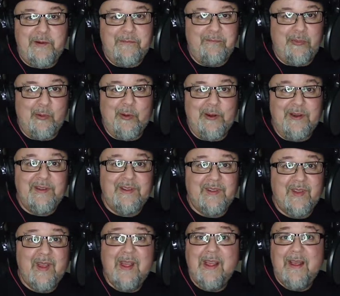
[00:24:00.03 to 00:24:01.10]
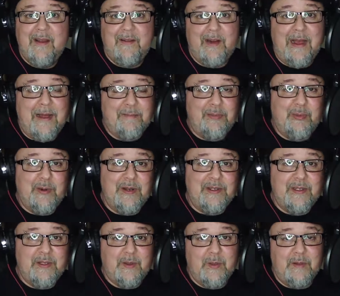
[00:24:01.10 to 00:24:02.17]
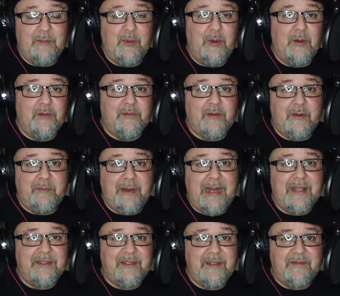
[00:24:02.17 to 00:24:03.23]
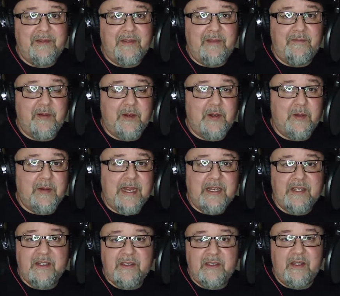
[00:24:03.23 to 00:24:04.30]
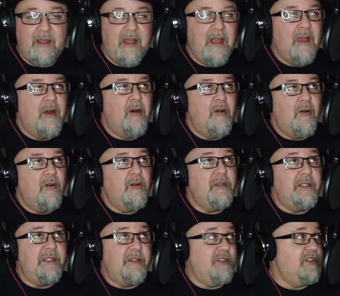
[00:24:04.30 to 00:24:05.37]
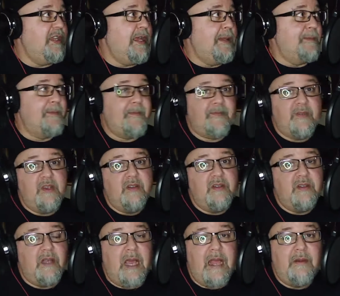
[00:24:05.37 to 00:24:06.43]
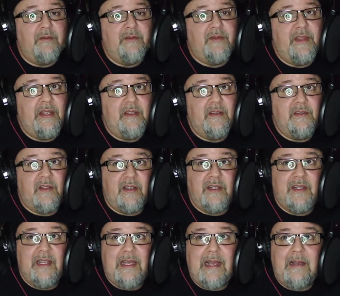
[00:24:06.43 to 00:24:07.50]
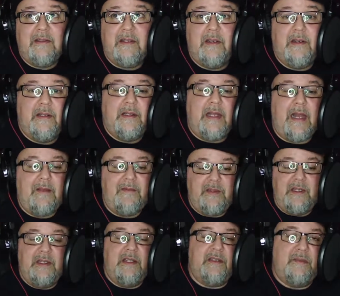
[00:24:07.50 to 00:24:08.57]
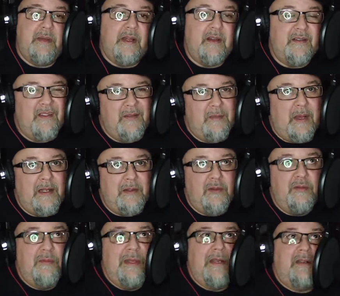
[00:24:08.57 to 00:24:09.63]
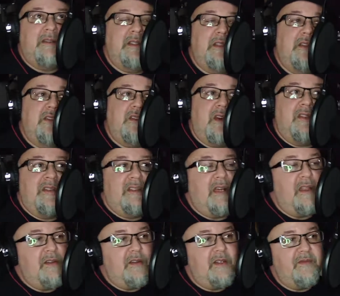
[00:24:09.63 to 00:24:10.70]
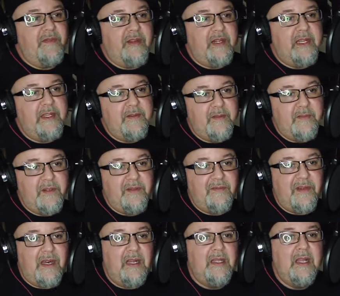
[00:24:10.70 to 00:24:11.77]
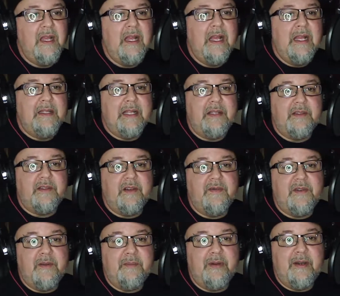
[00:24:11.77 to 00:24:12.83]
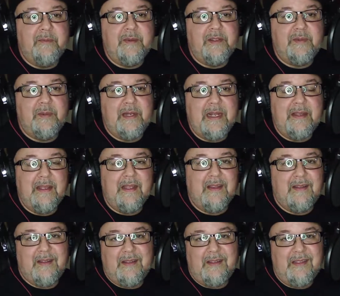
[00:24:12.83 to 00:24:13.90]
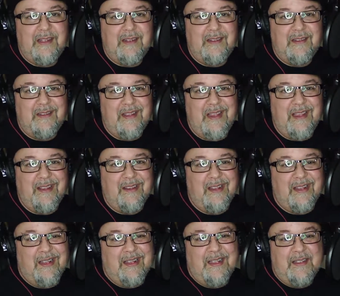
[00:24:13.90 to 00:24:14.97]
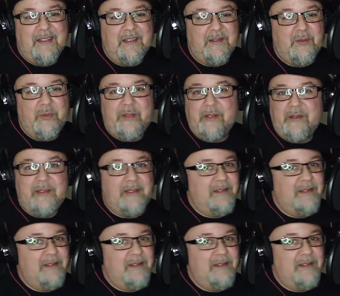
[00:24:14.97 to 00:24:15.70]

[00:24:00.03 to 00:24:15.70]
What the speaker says: pours, hot pours into a mold for positives, for corrections, holy shit! I don't think there's a clay out there that I've seen that's better. There's Montu Melt and there's all these other different clays from Chavant that serve their purpose. But I think at the end of the day, this wheel